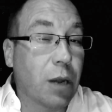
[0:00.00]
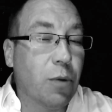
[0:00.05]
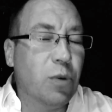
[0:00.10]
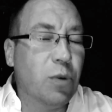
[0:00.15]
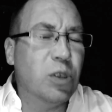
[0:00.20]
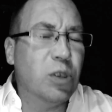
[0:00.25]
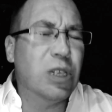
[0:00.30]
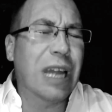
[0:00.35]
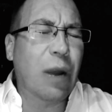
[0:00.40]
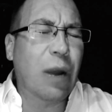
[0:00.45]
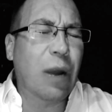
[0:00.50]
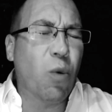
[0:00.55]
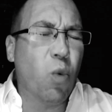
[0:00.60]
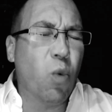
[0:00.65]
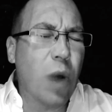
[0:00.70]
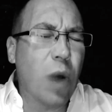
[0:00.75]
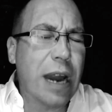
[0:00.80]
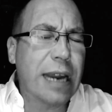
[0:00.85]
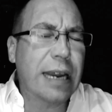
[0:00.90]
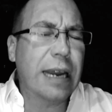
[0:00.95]
It was like
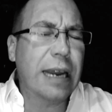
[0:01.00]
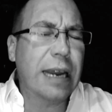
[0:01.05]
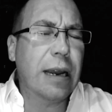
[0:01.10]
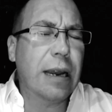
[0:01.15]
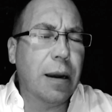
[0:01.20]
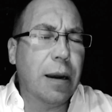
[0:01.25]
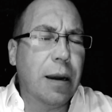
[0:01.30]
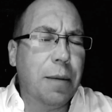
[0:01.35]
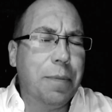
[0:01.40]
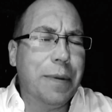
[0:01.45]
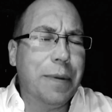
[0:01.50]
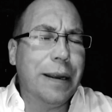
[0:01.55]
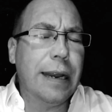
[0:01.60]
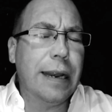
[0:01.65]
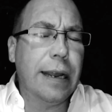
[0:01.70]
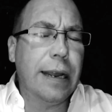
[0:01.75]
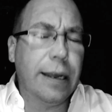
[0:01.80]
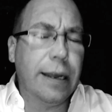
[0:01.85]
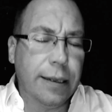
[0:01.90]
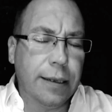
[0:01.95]
waking up
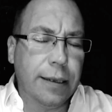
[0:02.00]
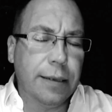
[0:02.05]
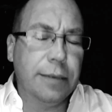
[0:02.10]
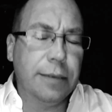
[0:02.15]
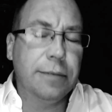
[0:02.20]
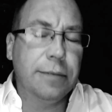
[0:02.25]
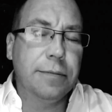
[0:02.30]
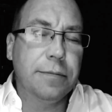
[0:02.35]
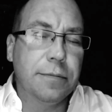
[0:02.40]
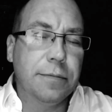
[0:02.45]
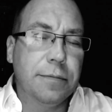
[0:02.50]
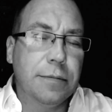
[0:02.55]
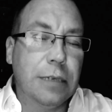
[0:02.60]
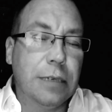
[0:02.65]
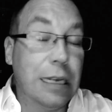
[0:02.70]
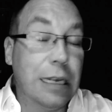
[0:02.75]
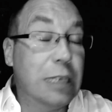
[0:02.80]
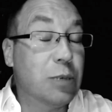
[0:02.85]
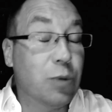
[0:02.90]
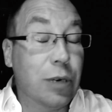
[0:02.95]
in hell.
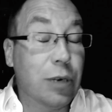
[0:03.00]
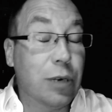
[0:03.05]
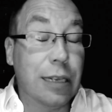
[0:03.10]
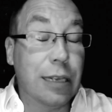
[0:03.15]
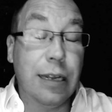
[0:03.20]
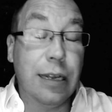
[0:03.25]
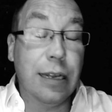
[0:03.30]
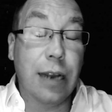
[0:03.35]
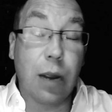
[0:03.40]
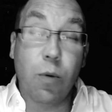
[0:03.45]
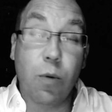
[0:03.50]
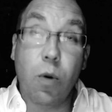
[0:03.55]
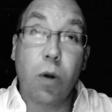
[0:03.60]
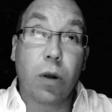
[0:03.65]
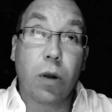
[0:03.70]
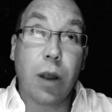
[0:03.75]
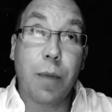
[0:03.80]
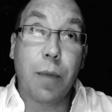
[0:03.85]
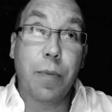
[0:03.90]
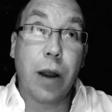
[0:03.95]
And that's what I did. I
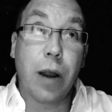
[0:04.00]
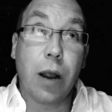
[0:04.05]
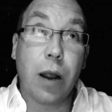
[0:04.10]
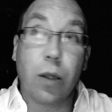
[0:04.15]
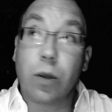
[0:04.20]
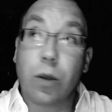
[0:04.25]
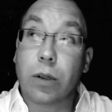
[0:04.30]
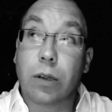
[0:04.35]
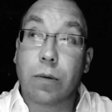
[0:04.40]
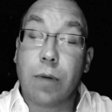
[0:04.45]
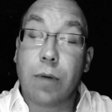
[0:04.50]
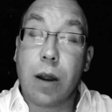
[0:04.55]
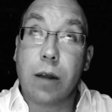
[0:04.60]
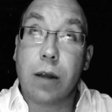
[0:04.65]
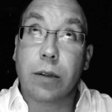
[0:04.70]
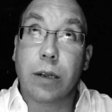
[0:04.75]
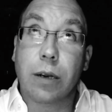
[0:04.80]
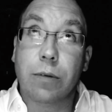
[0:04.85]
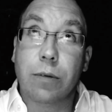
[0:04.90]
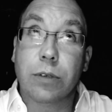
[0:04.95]
woke up and I looked
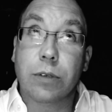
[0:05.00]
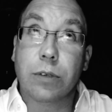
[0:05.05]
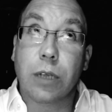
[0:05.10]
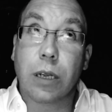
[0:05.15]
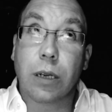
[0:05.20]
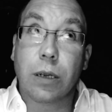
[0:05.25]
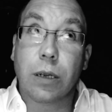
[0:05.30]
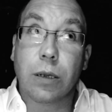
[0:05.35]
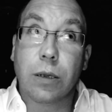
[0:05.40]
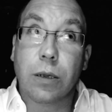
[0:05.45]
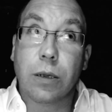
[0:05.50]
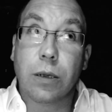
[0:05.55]
around and I was like,